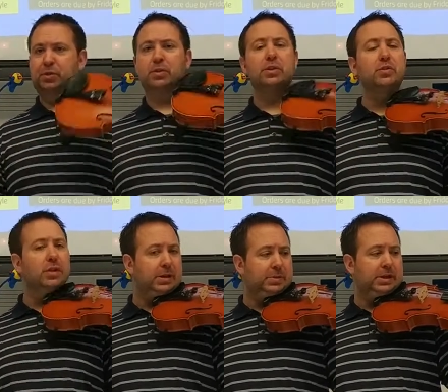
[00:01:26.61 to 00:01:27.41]
You can
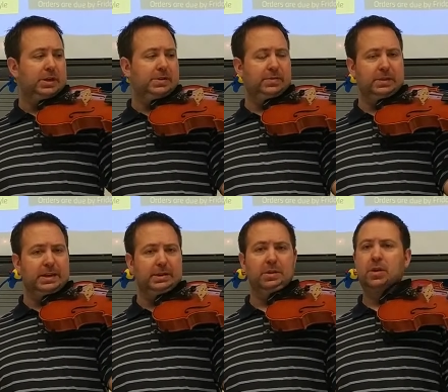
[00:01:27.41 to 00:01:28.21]
do it up here if you
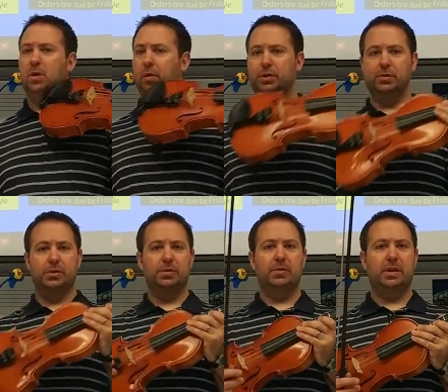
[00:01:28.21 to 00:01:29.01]
like, or you
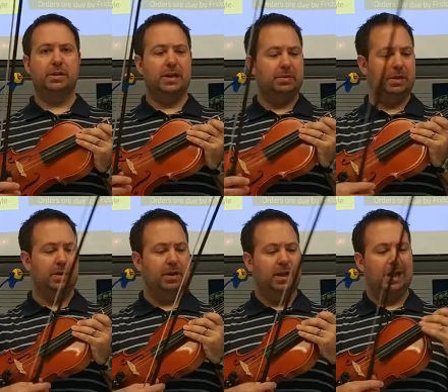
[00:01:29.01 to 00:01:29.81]
can do it right down
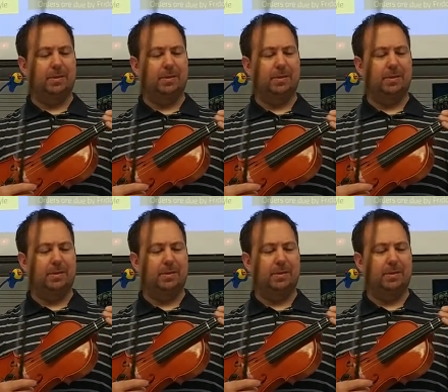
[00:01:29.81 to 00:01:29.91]
here.